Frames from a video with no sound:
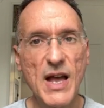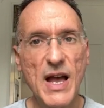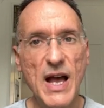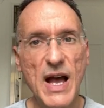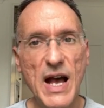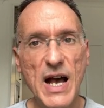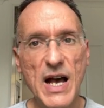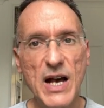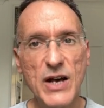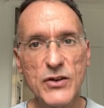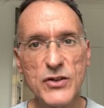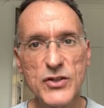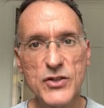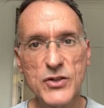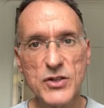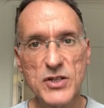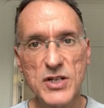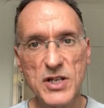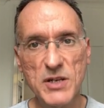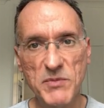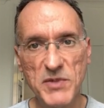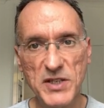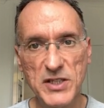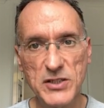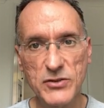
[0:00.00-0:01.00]
How should
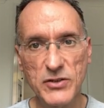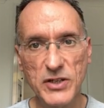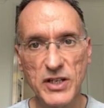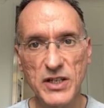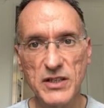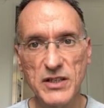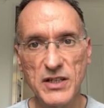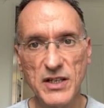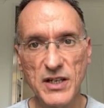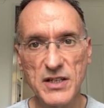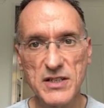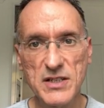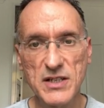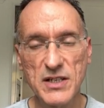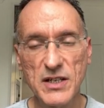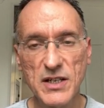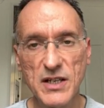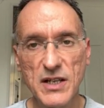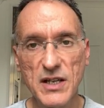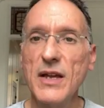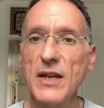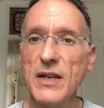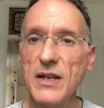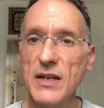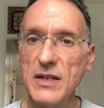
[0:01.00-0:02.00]
he be treated?
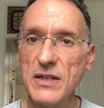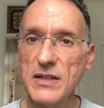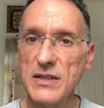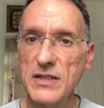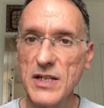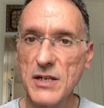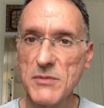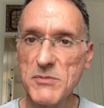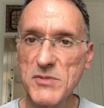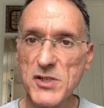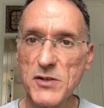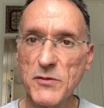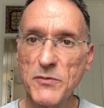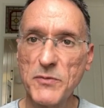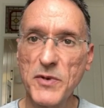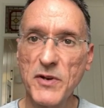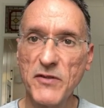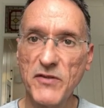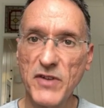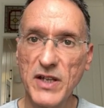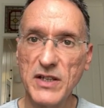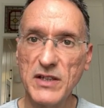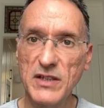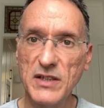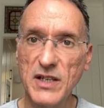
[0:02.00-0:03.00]
In terms of
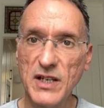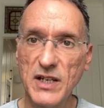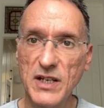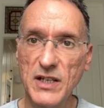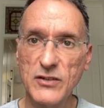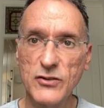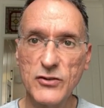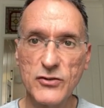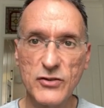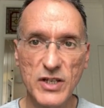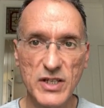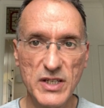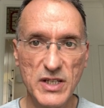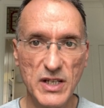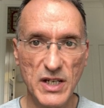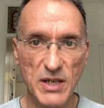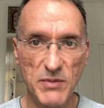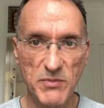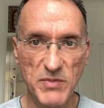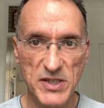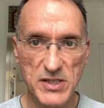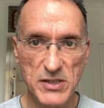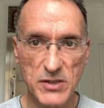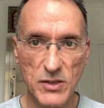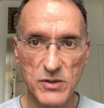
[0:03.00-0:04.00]
preventing and treating
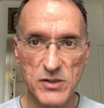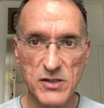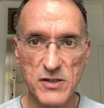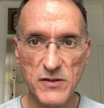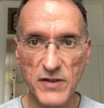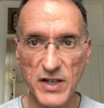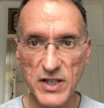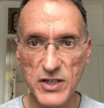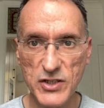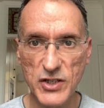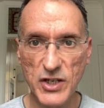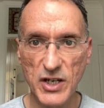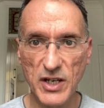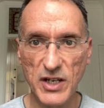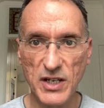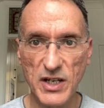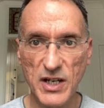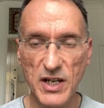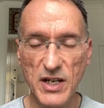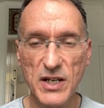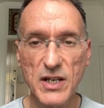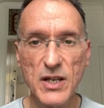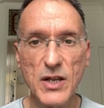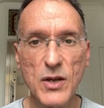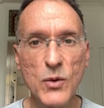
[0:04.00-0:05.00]
episodes of
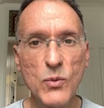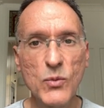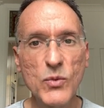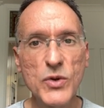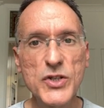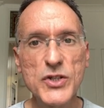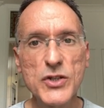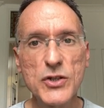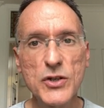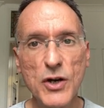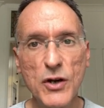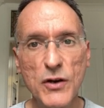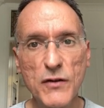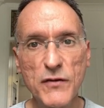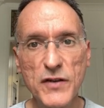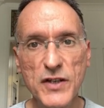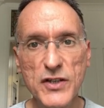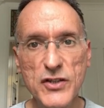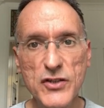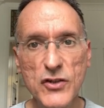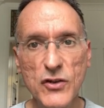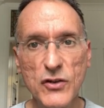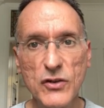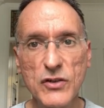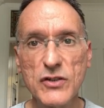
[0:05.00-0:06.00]
angina, we should offer
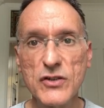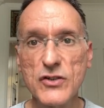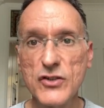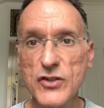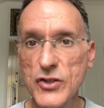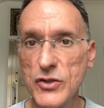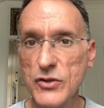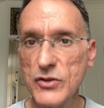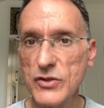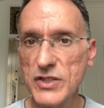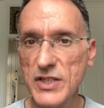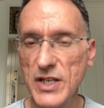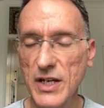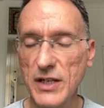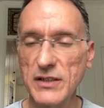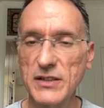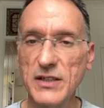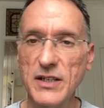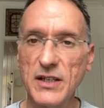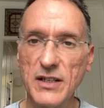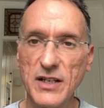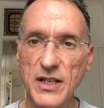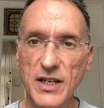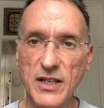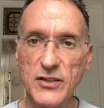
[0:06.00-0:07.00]
John
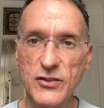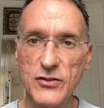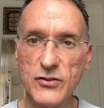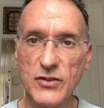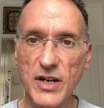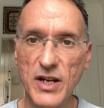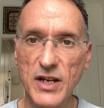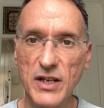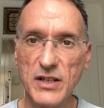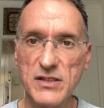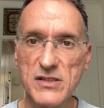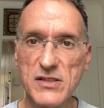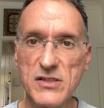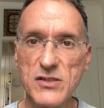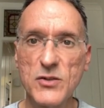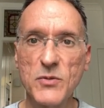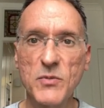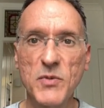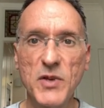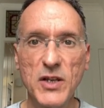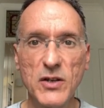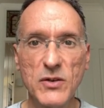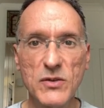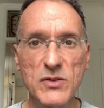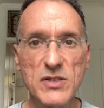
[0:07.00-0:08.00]
short-acting nitrates to be
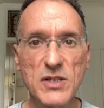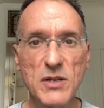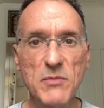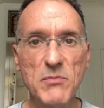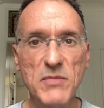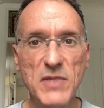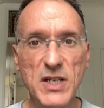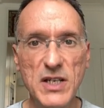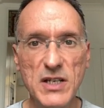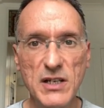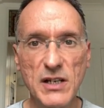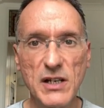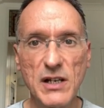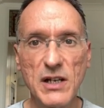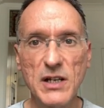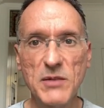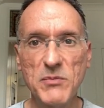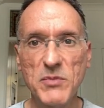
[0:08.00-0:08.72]
used immediately